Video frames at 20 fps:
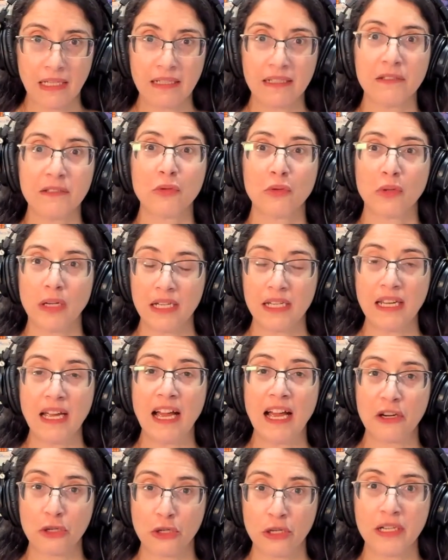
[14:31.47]
Do I
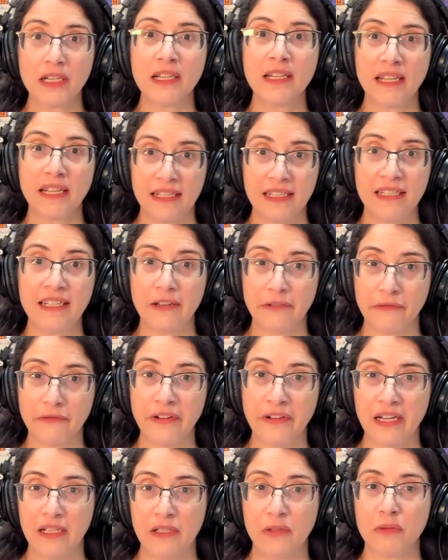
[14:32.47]
actually gain enough
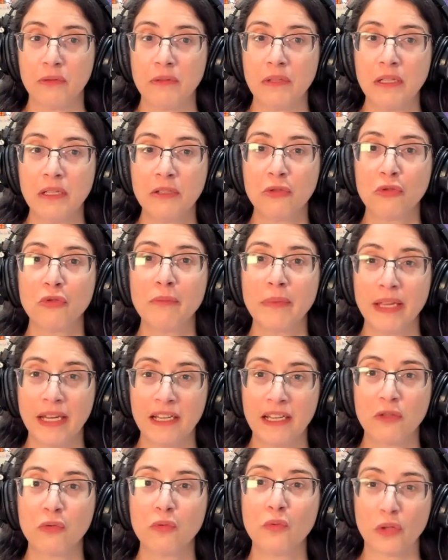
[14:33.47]
value to make
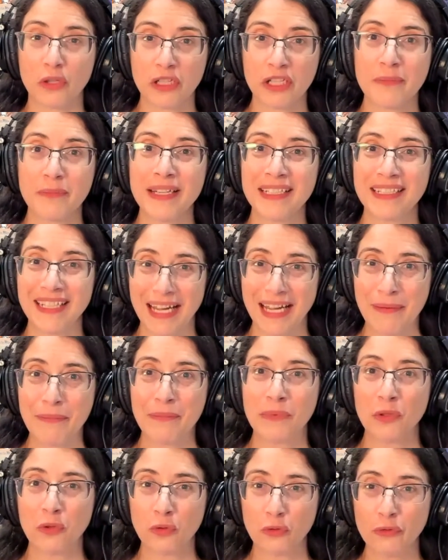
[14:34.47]
it worth my
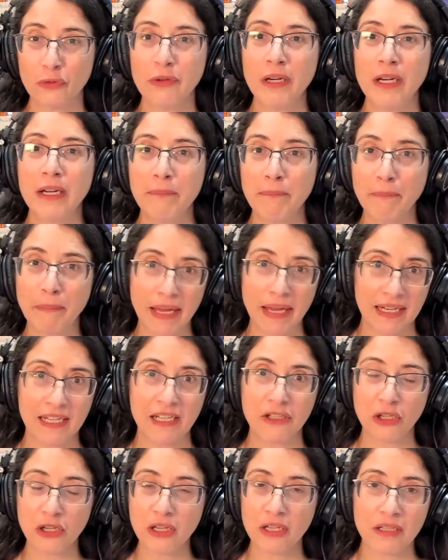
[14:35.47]
time to
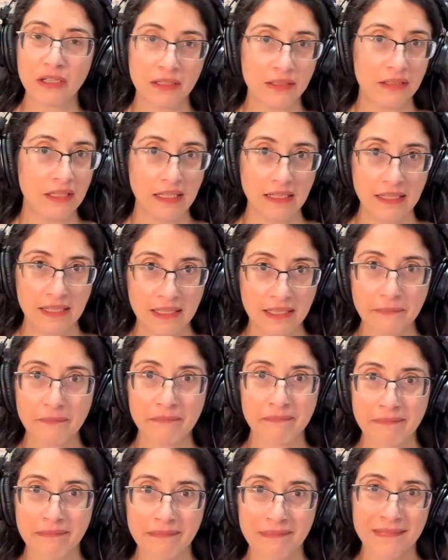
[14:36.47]
manage this
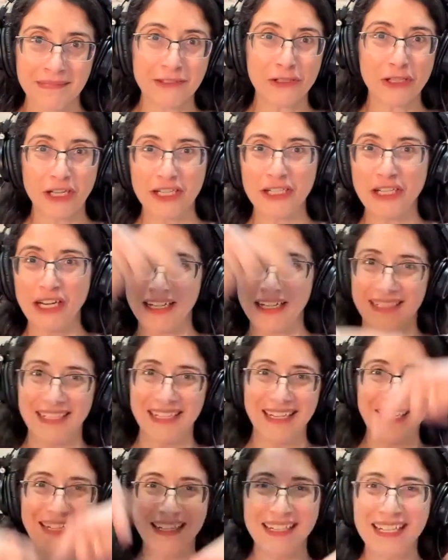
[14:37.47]

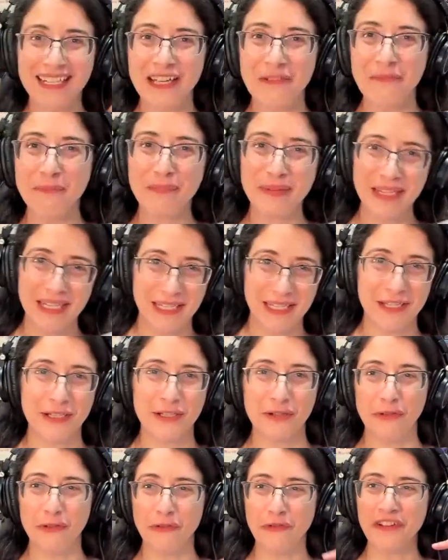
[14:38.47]
gigantic beast
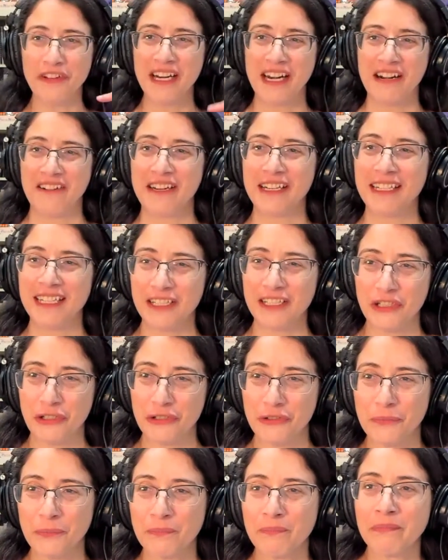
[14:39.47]
of an
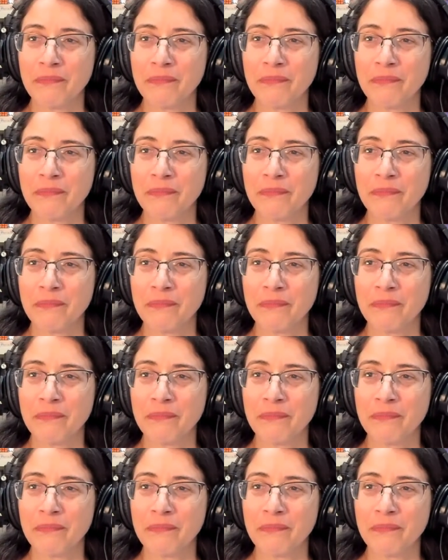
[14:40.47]
architecture?